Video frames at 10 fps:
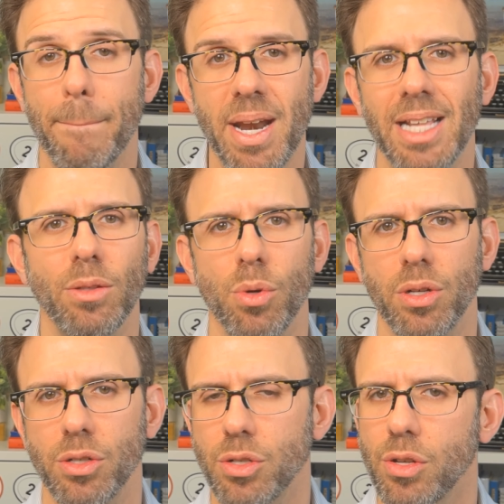Many
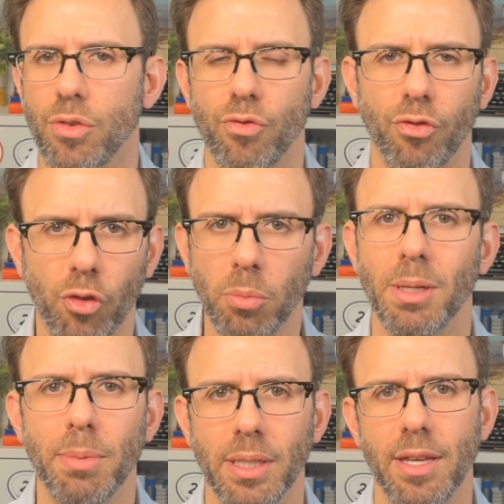lawyers
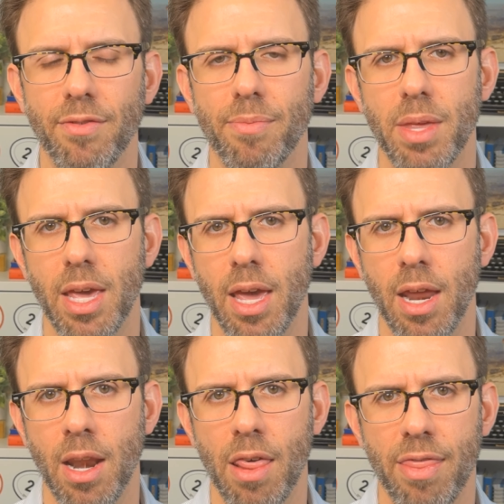firmly believe
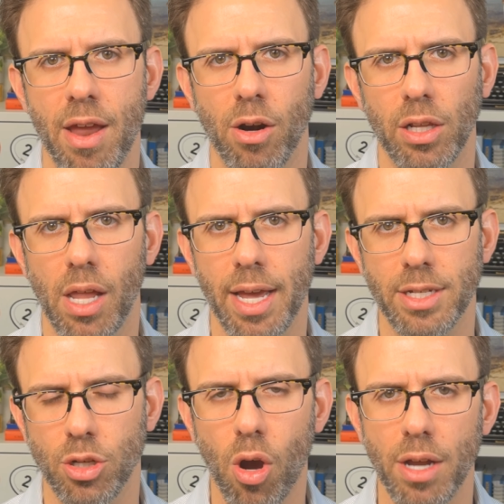in their
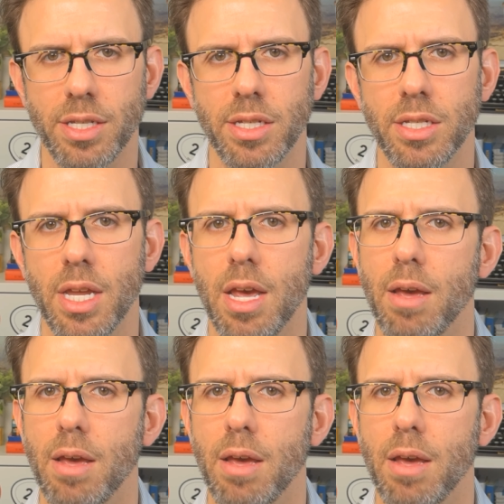clients' causes,